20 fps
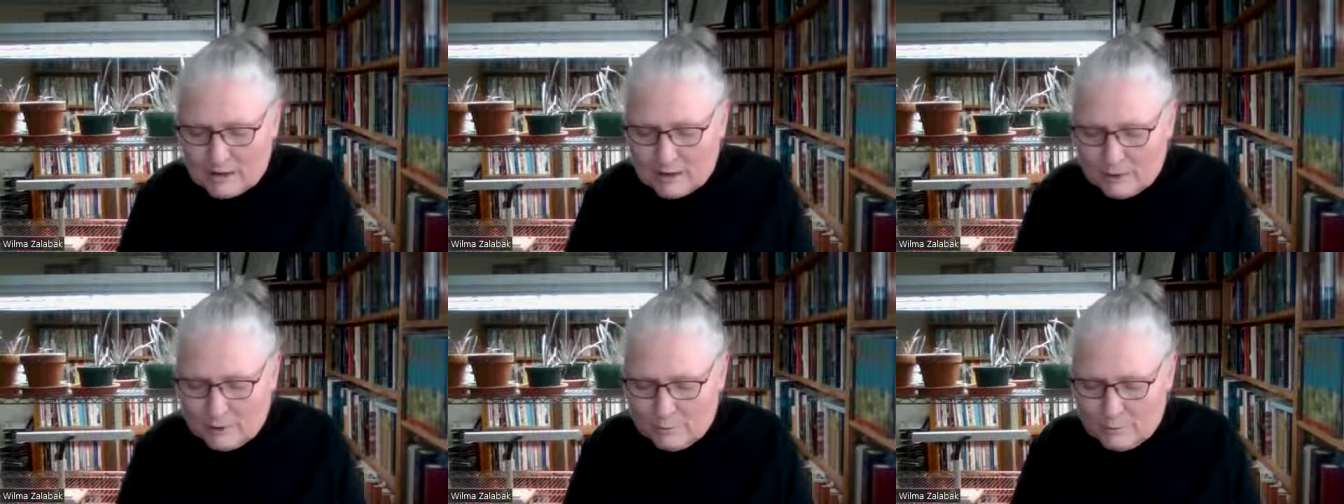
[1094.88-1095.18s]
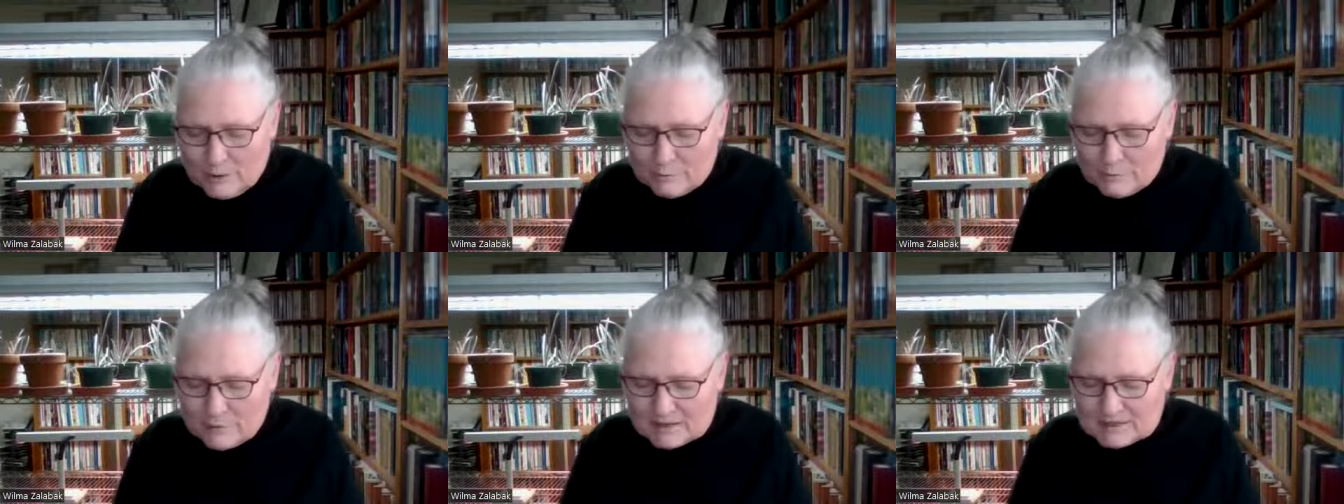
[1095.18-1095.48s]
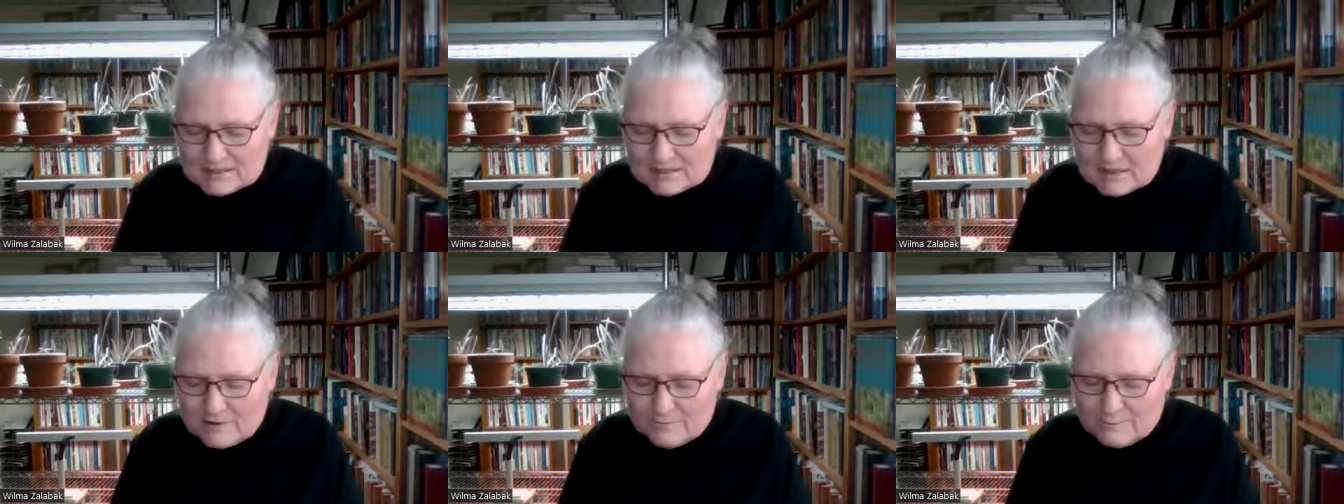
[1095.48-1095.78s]
Naomi
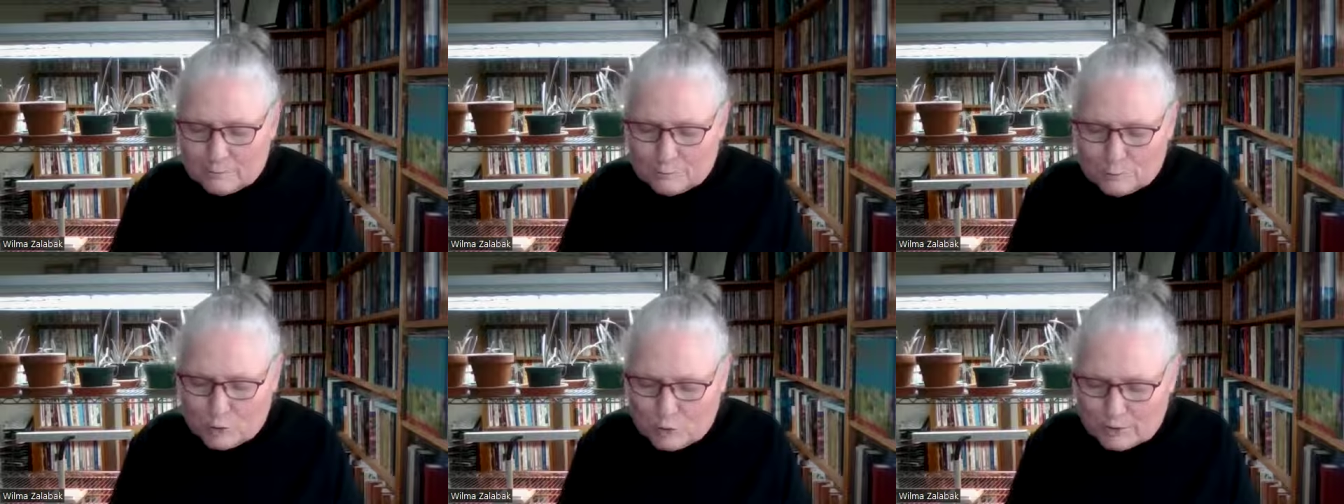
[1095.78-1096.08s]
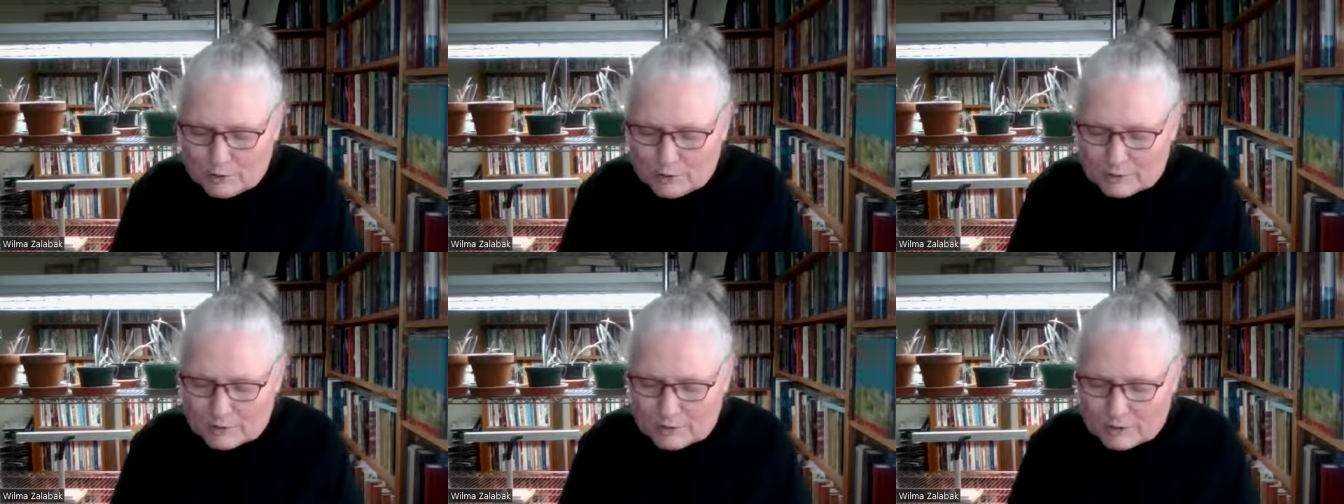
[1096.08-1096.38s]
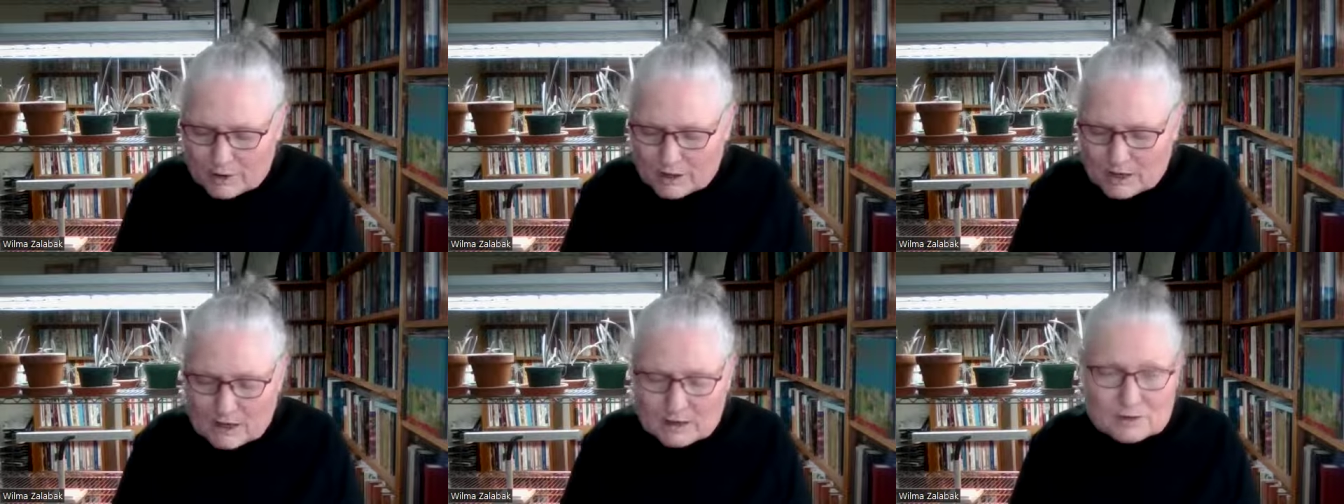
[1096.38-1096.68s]
must have mourned
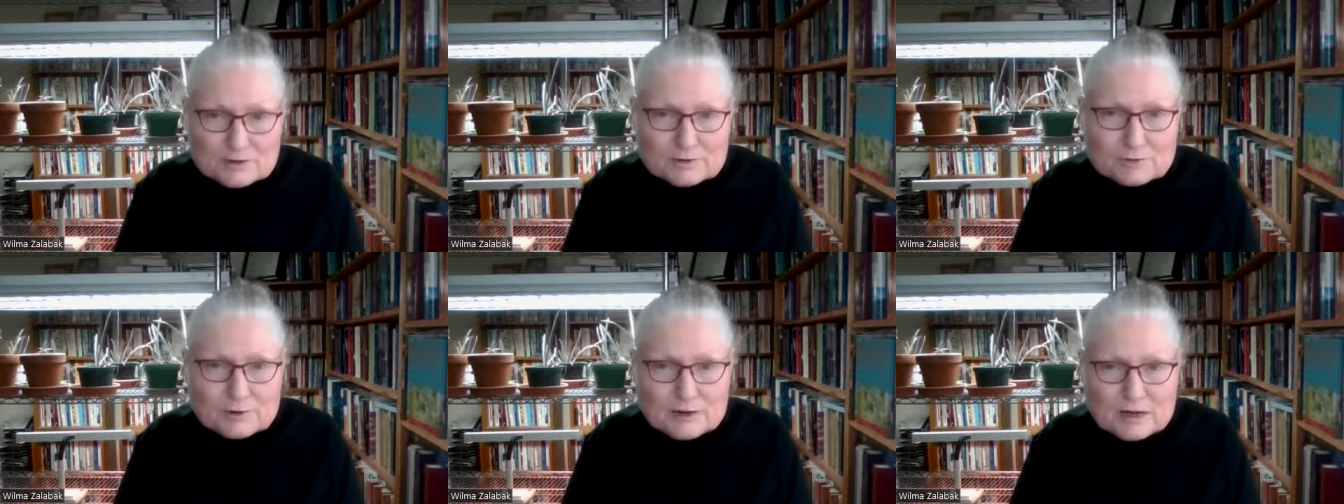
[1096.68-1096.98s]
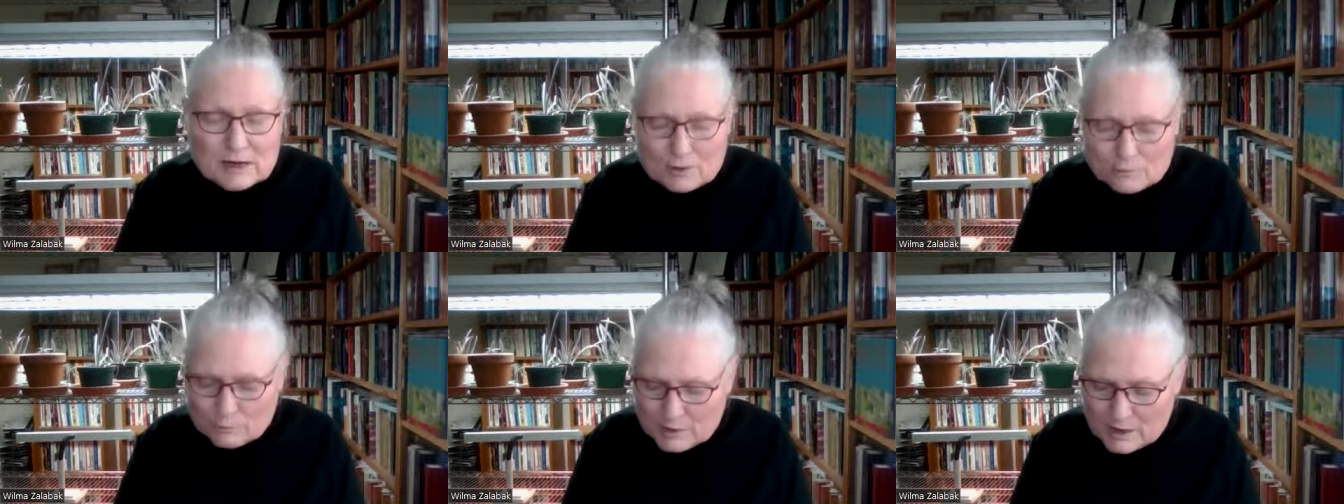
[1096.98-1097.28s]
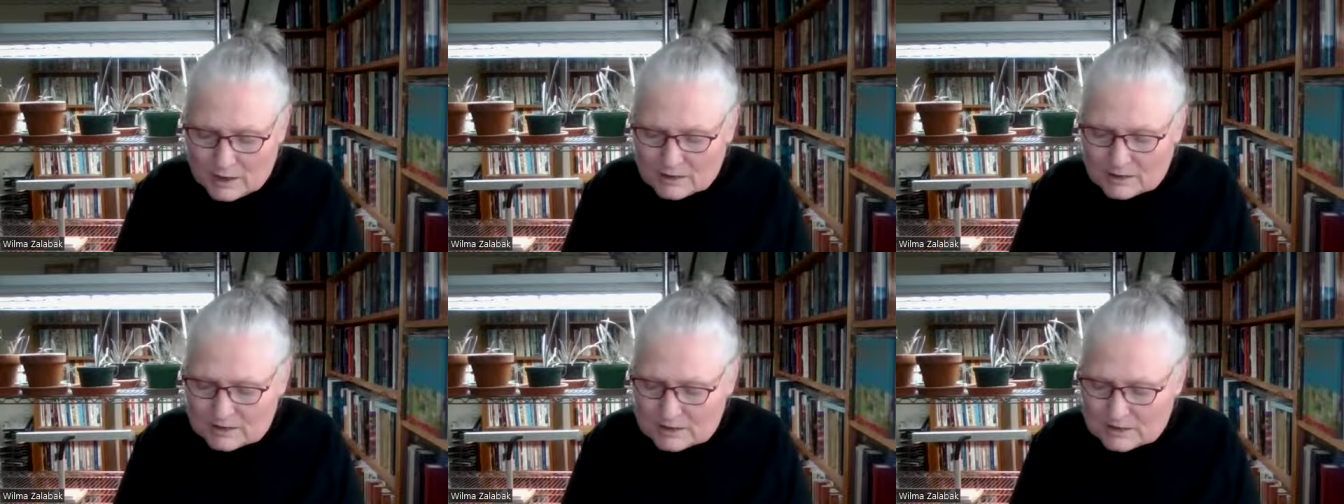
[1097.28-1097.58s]
her country and
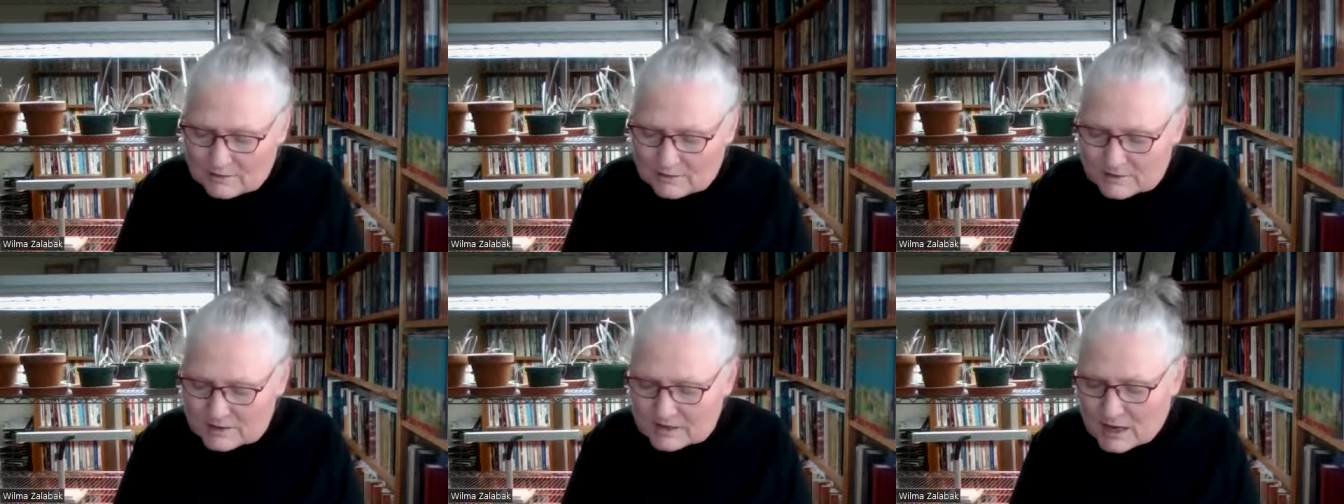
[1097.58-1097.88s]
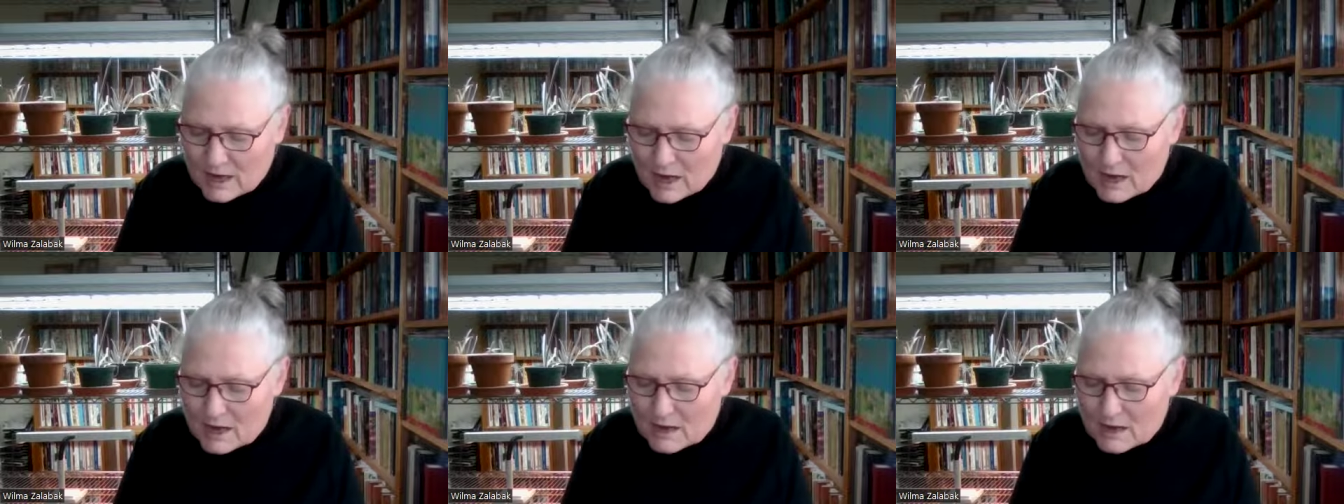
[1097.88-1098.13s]
relatives